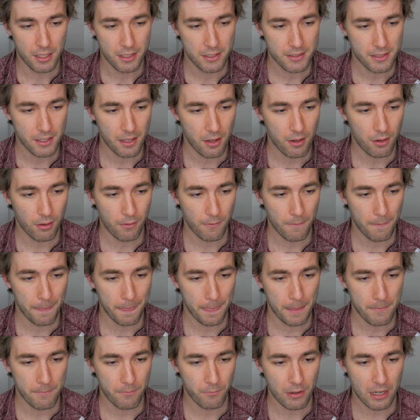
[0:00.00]
So
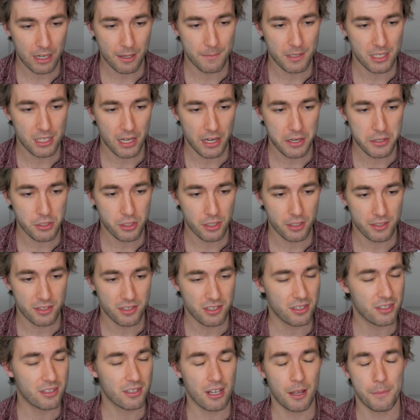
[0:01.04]
recommendations,
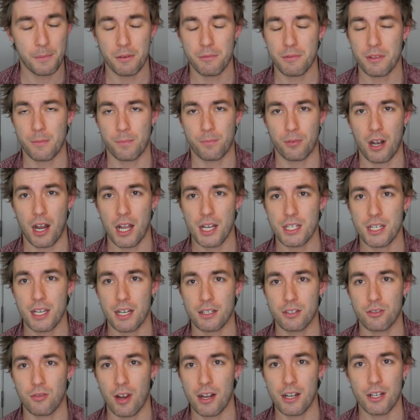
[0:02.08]
just come up with a
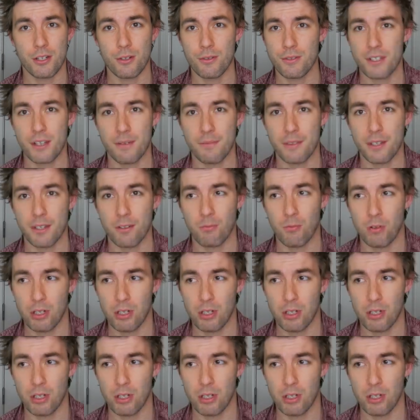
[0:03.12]
project, try to do something.